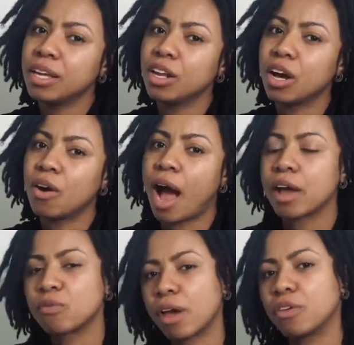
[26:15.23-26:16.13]
You know,
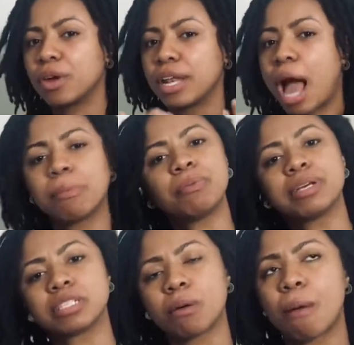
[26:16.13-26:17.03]
I'd rather it not be
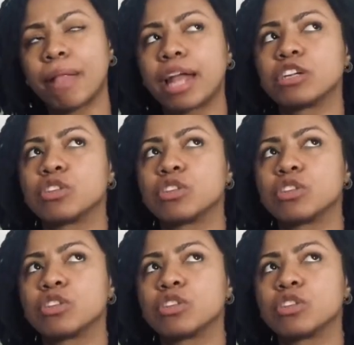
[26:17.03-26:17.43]
pressing on my bladder.